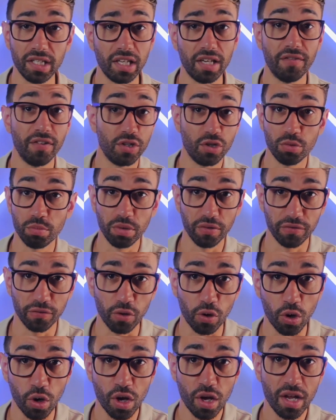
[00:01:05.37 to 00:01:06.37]
given you
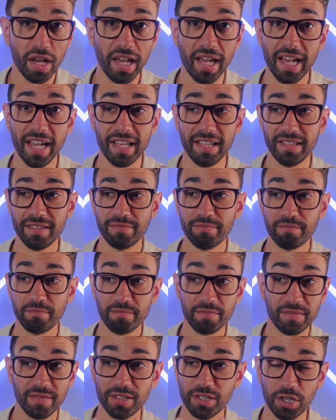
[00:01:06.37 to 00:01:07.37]
before. And
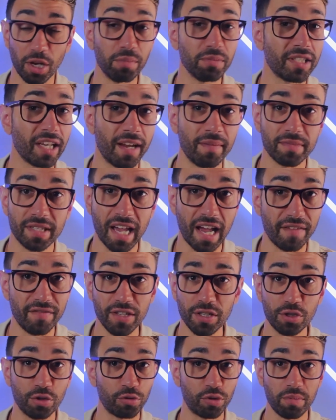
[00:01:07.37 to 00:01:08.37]
sometimes
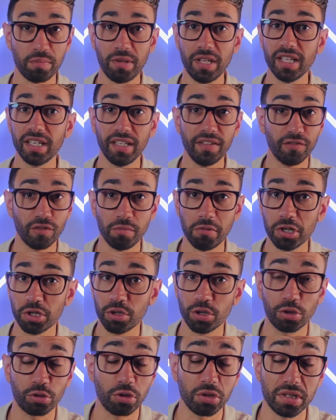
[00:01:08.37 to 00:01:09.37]
having to repeat that
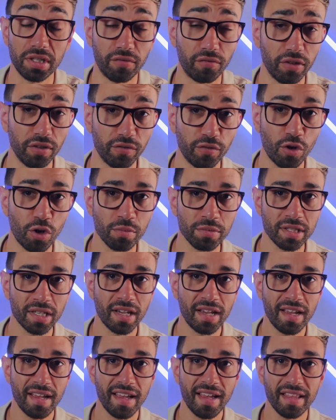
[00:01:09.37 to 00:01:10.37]
information across different forms,
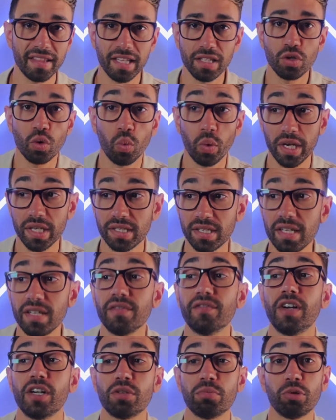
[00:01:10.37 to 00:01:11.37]
then you're
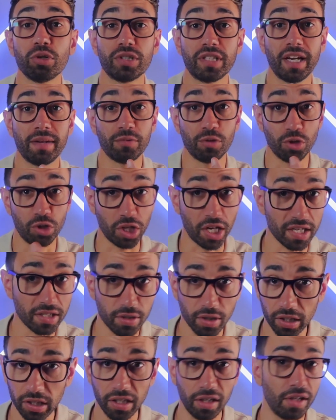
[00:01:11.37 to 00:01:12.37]
wasting valuable time to chase
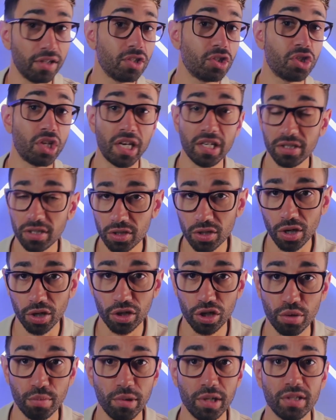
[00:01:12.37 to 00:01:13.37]
the clients, chase the
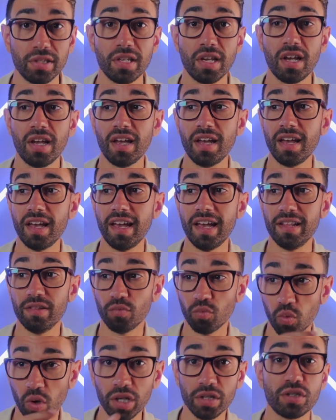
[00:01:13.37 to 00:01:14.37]
documents.
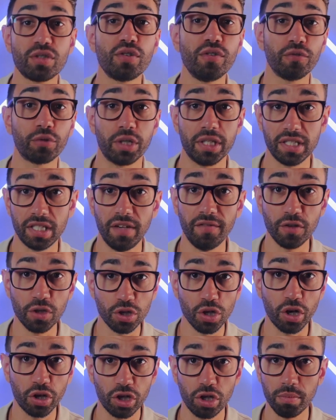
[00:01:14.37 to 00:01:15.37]
And once you've received the
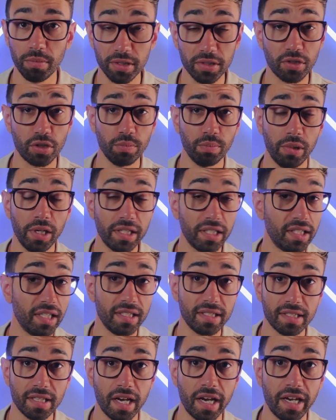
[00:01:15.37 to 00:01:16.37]
documents completed
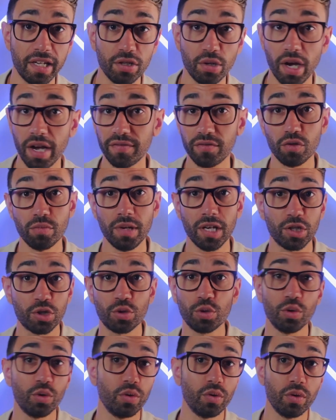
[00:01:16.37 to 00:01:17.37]
and signed, you have to make
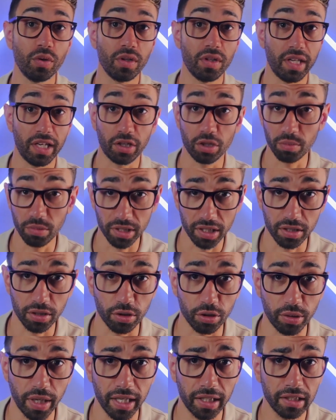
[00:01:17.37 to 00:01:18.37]
sure they're completed
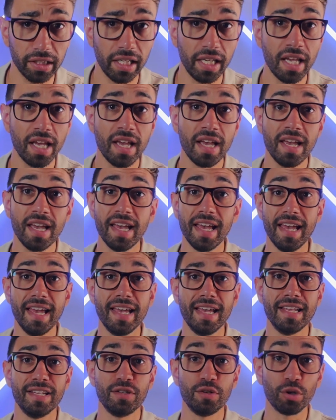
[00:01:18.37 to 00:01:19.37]
correctly.
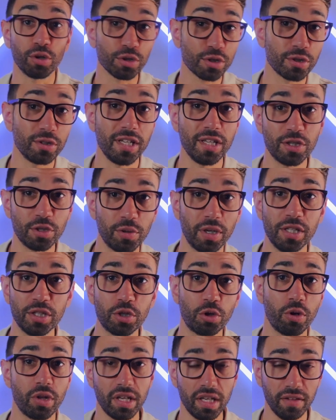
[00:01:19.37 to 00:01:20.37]
And you also need to
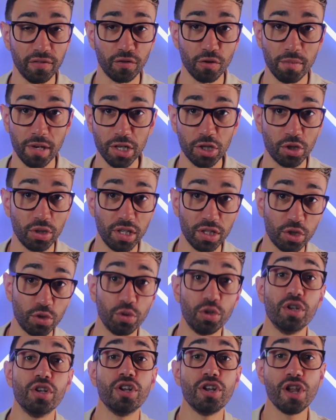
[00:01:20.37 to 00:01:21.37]
enter the information
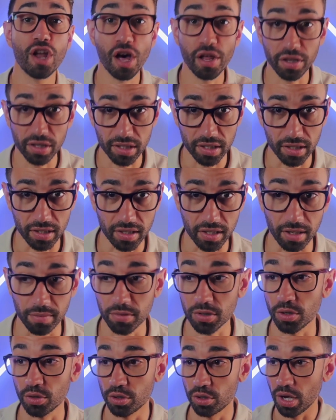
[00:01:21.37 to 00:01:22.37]
into another system.
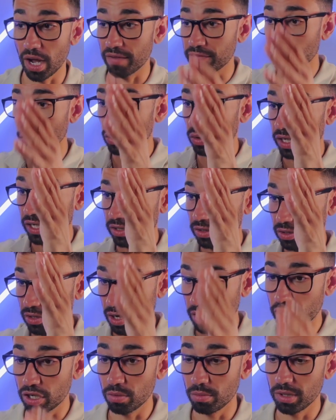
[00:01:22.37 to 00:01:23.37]
So you have to look at the
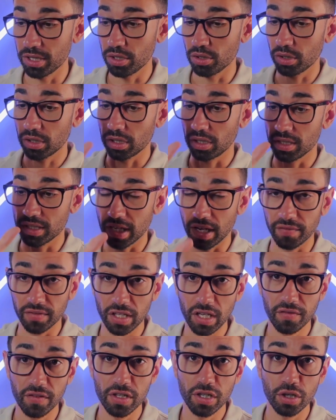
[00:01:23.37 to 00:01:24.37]
document that your clients have
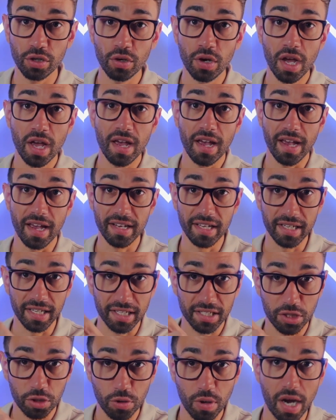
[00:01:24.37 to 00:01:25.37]
given you and then
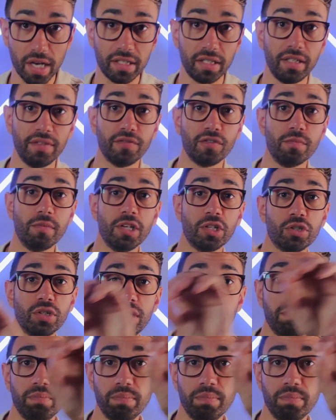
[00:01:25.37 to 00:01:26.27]
extract that information and